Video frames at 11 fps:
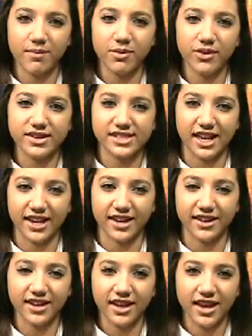February 2nd.
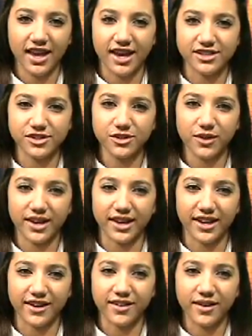Angel
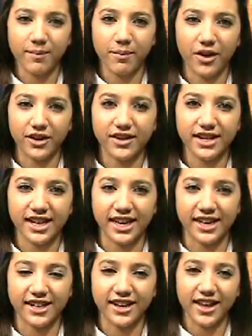Cuenca, Parker
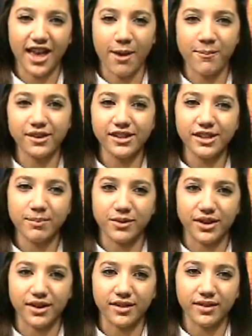Keene, Emily
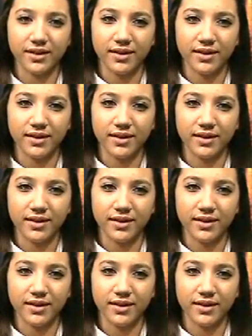Labuda,